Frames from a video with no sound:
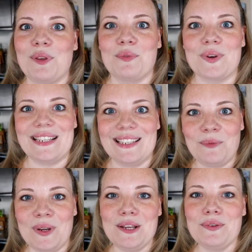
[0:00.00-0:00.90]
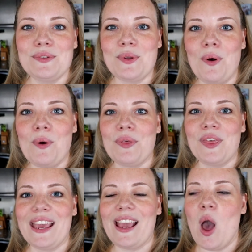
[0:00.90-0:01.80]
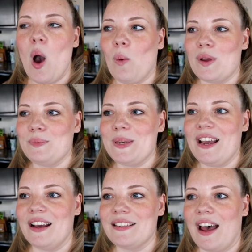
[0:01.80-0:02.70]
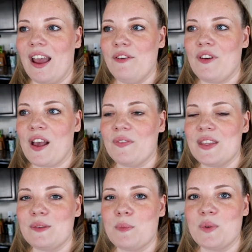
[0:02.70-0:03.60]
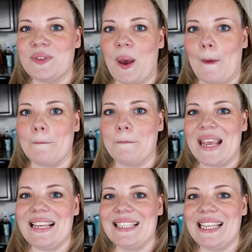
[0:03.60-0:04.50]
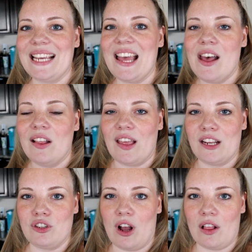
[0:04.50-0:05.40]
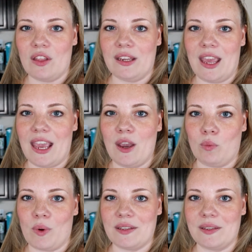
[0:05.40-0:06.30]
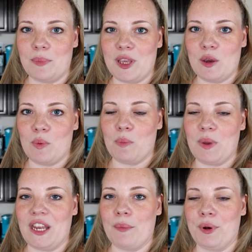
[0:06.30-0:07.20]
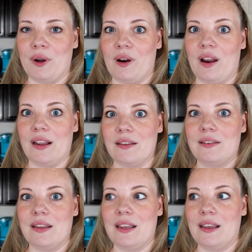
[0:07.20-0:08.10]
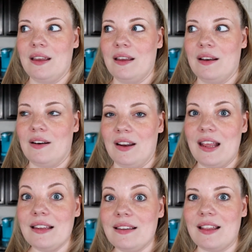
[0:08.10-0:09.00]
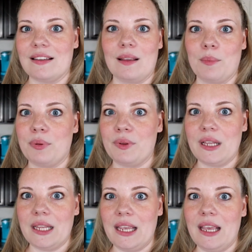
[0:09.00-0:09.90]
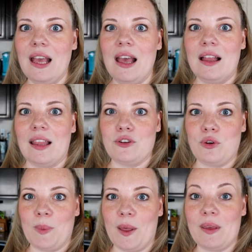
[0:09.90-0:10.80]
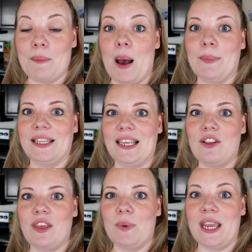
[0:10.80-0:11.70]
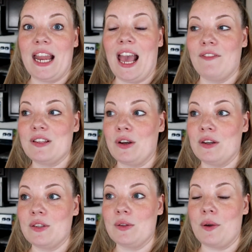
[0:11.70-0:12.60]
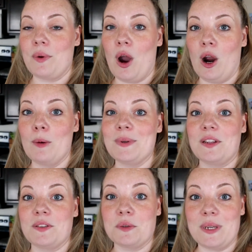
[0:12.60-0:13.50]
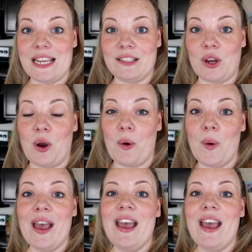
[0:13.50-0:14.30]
the reason we used the whole thing was because I found this most amazing like chocolate cake recipe with peanut butter icing on it that's completely like Trim Healthy Mama legal that we can have. It's also low carb, it's also keto,